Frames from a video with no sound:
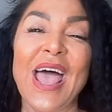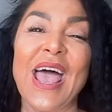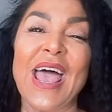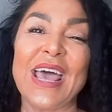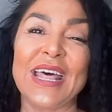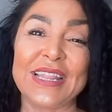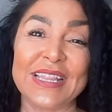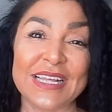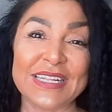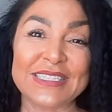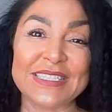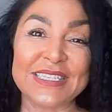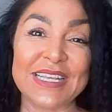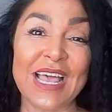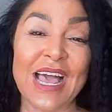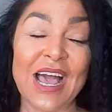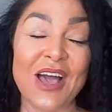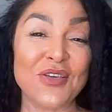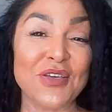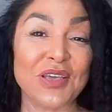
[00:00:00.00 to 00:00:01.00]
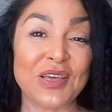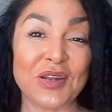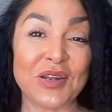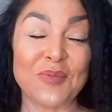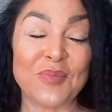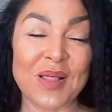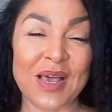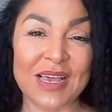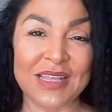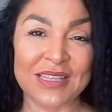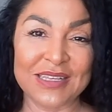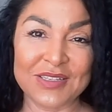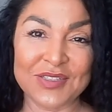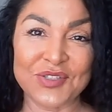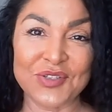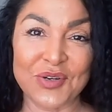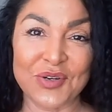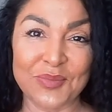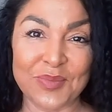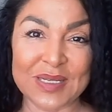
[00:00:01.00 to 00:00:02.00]
And let's see how you can apply these
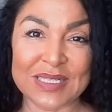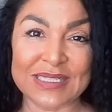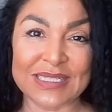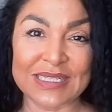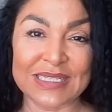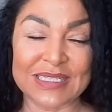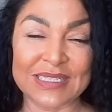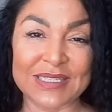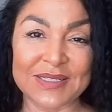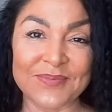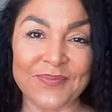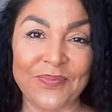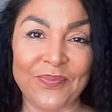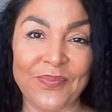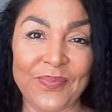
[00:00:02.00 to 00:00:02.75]
to your business.